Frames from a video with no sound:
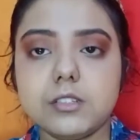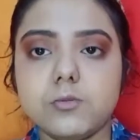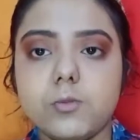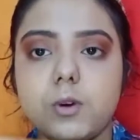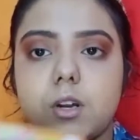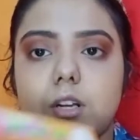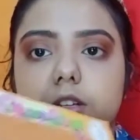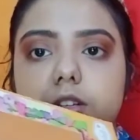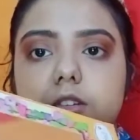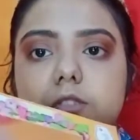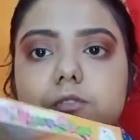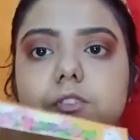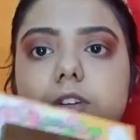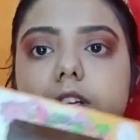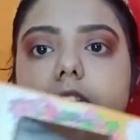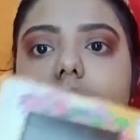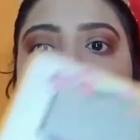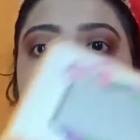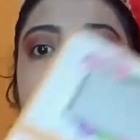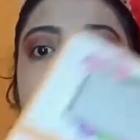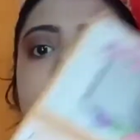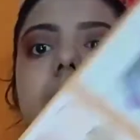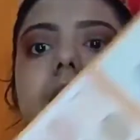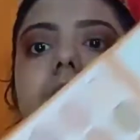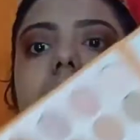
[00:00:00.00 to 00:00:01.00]
wonderful
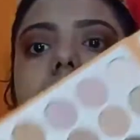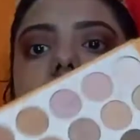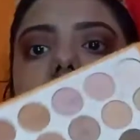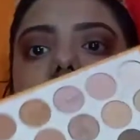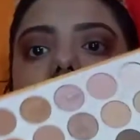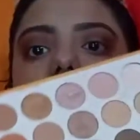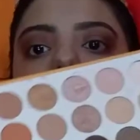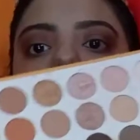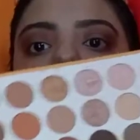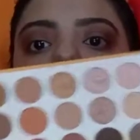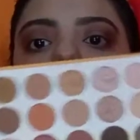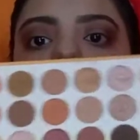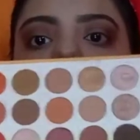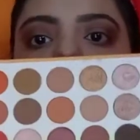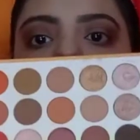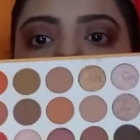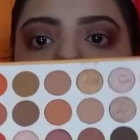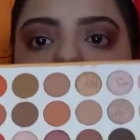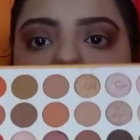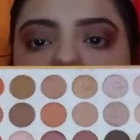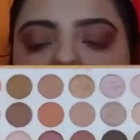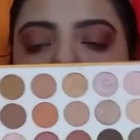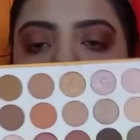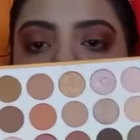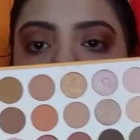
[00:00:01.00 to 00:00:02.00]
colors. These
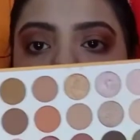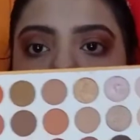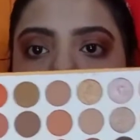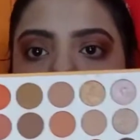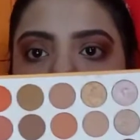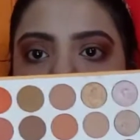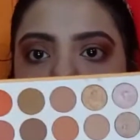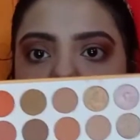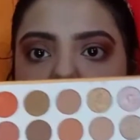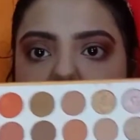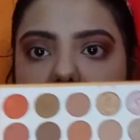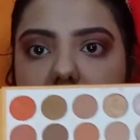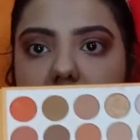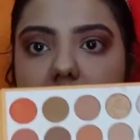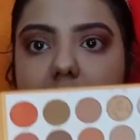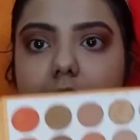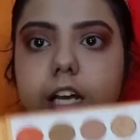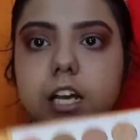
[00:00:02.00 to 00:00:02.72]
are the colors.